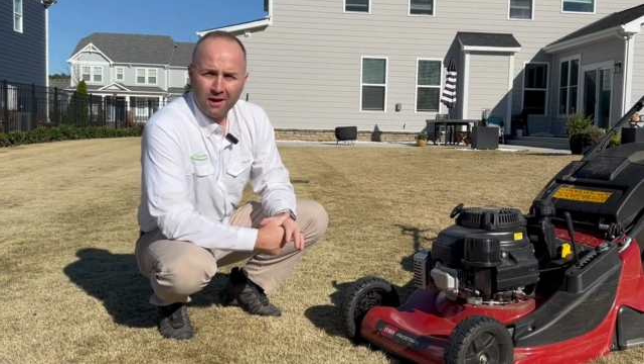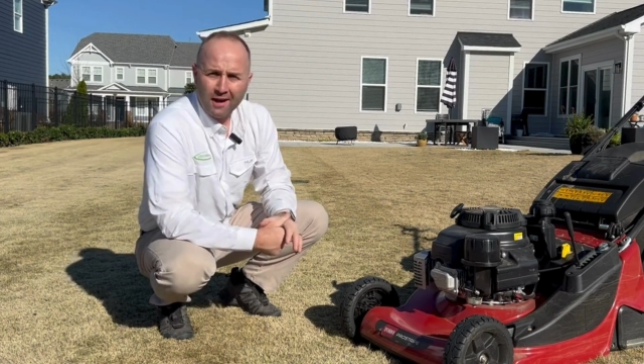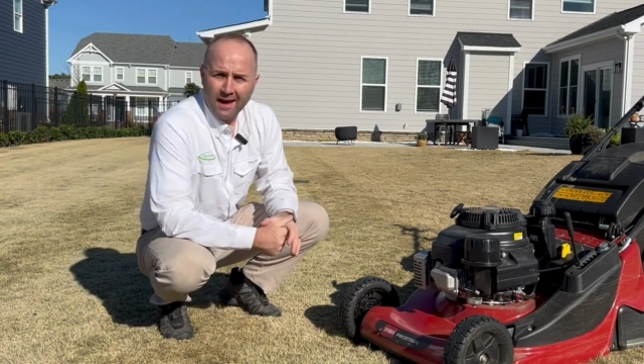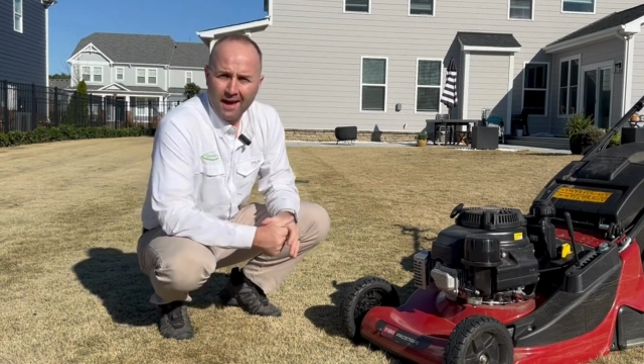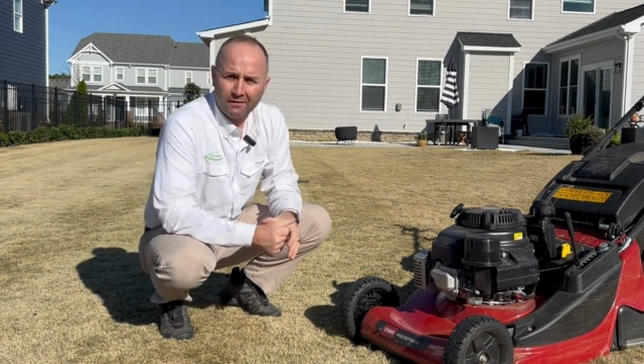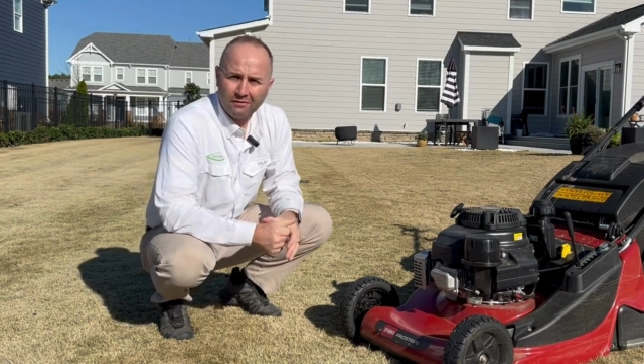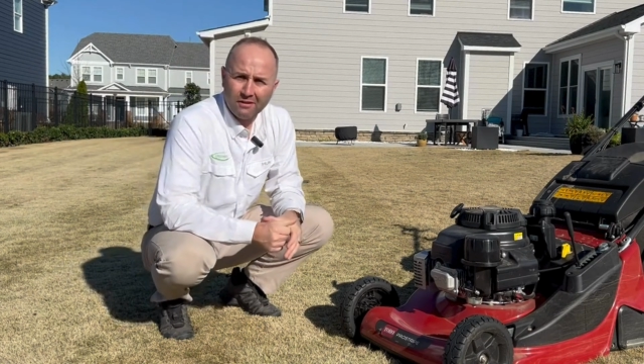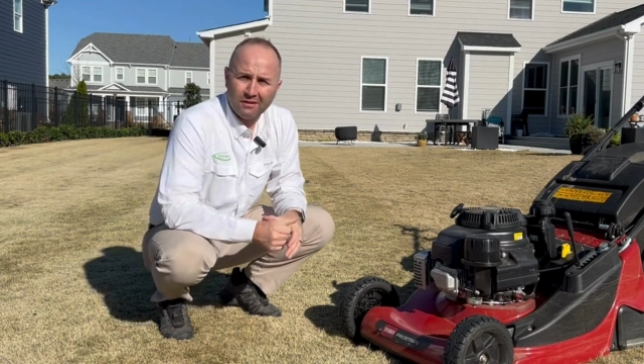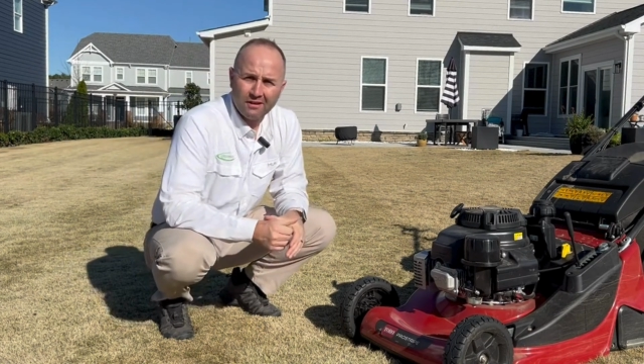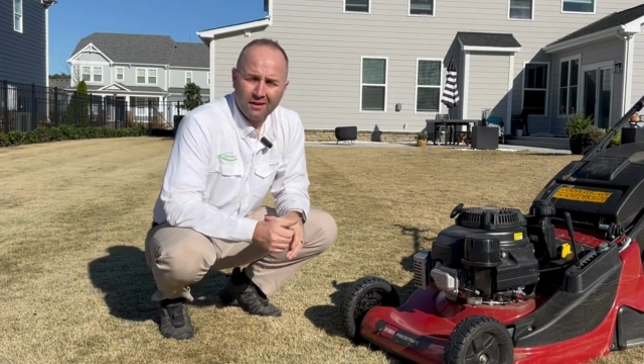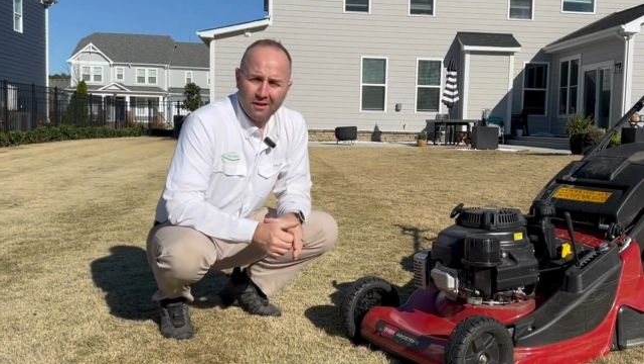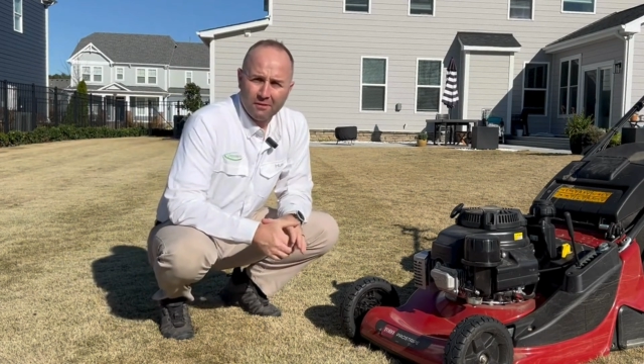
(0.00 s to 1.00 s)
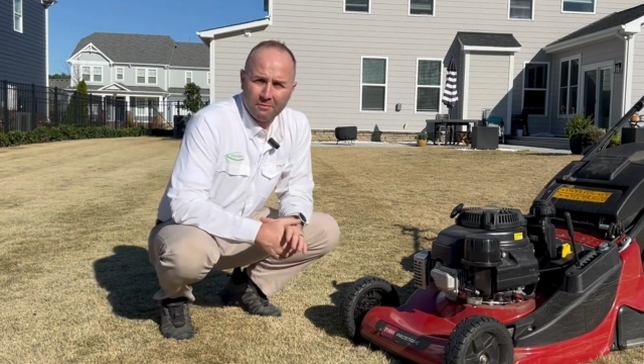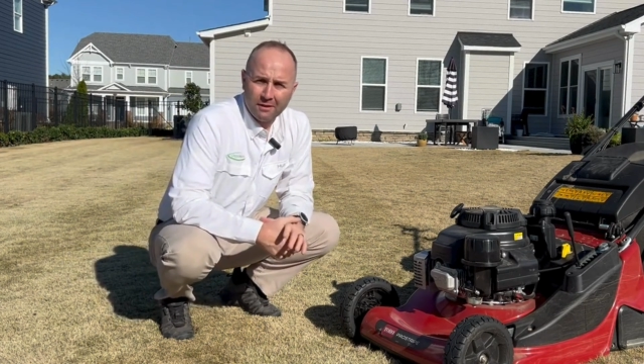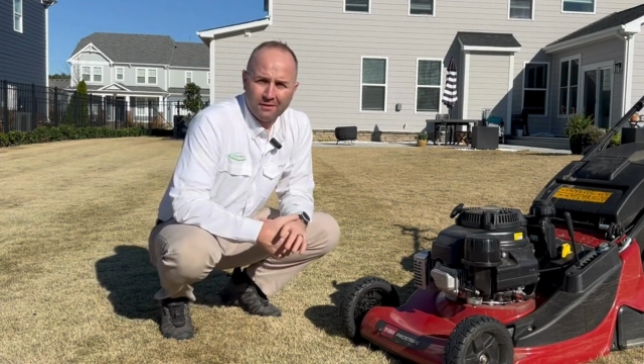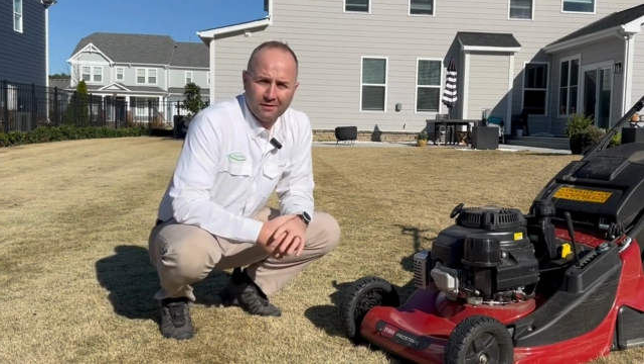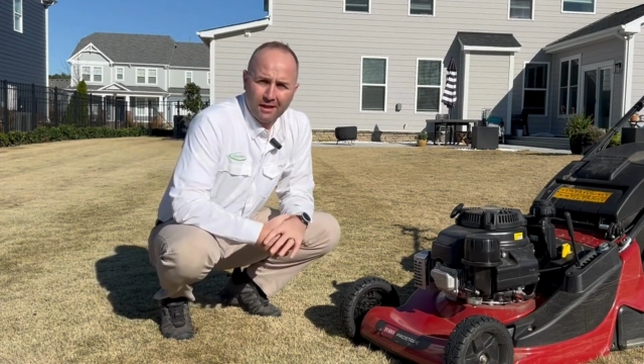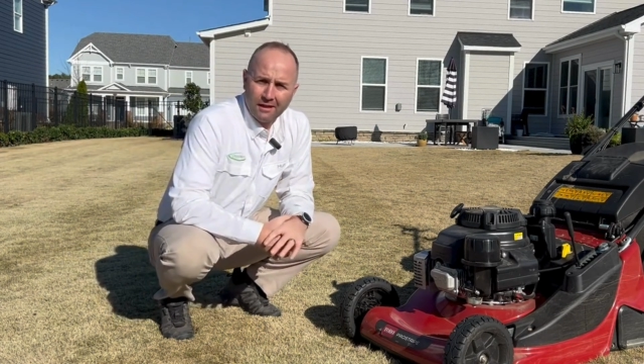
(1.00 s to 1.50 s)
I haven't,
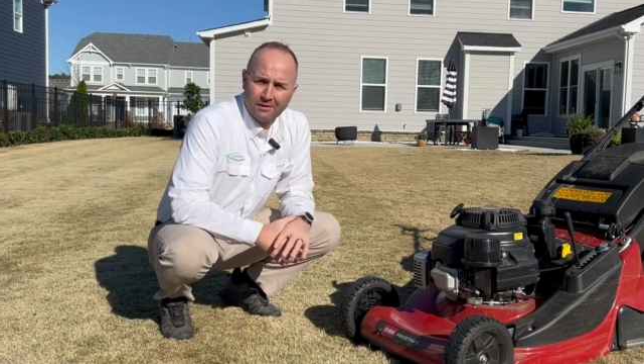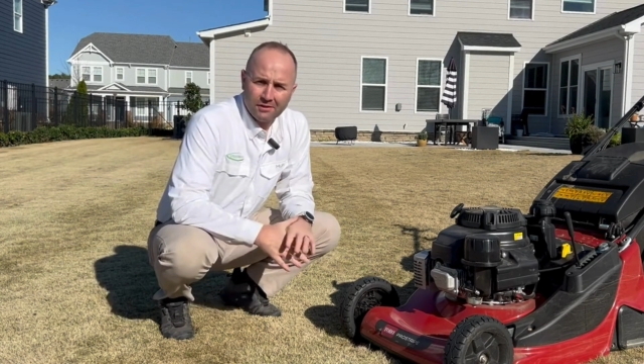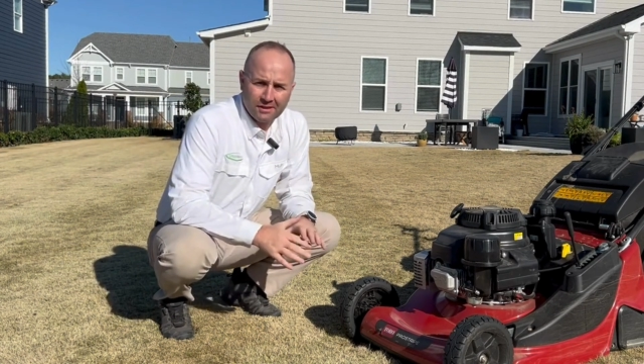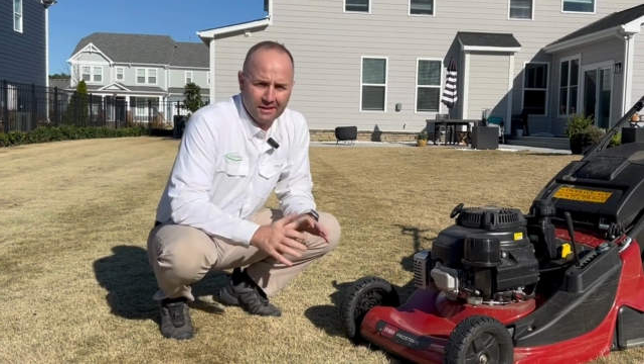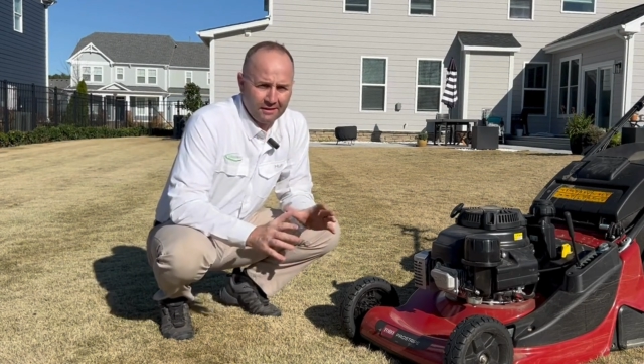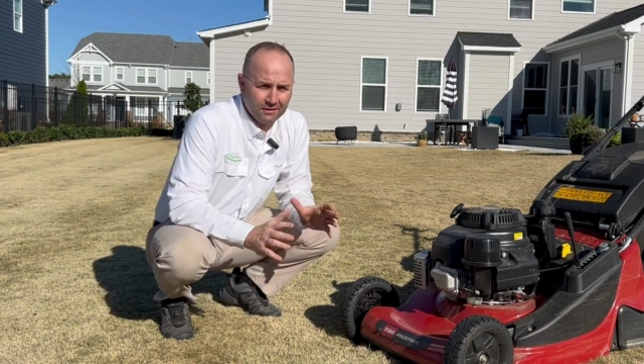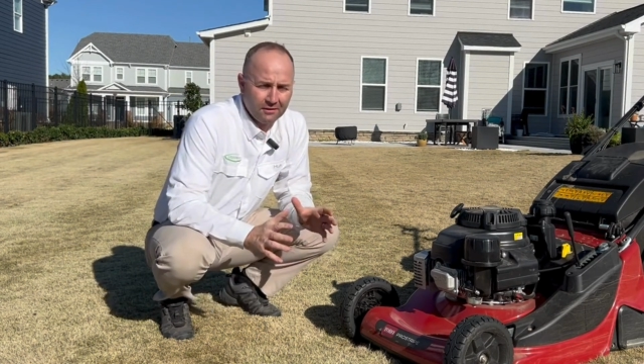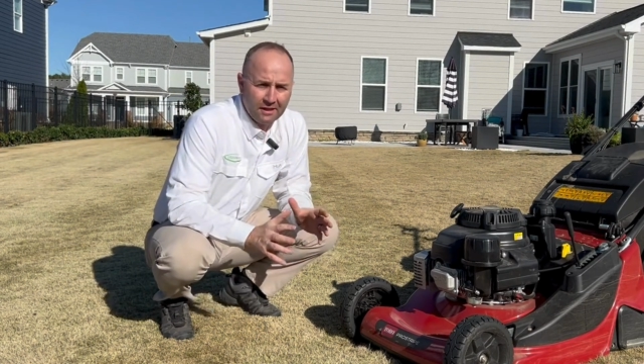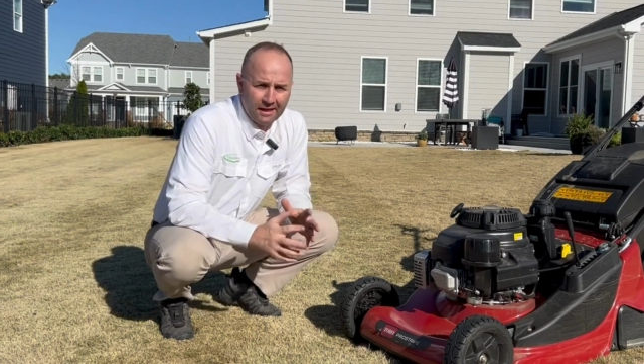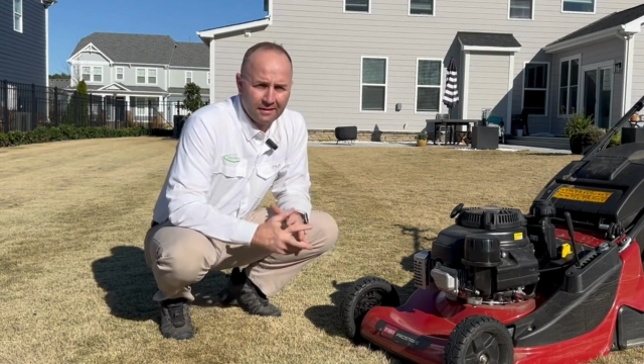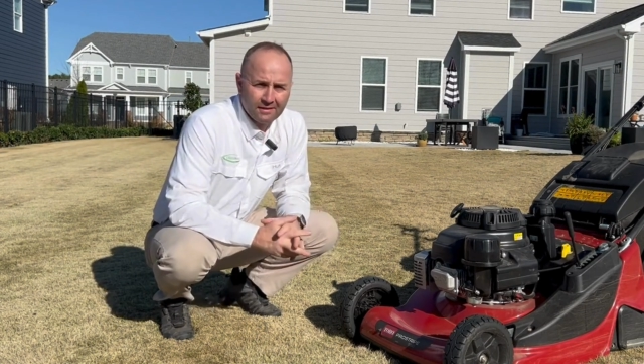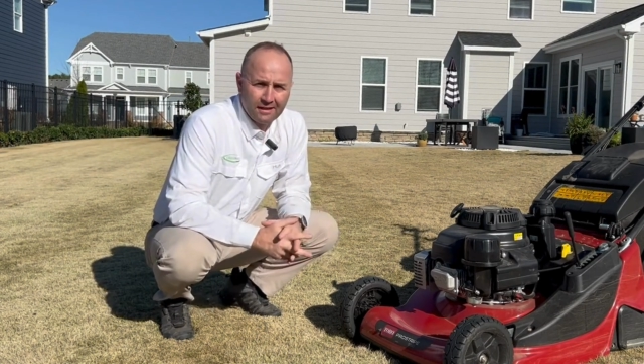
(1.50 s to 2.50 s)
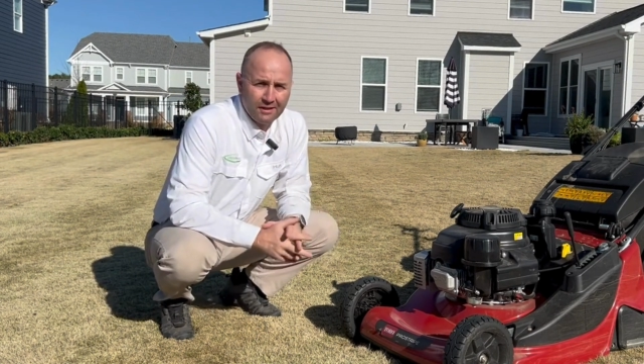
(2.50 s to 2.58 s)
but just getting a little antsy.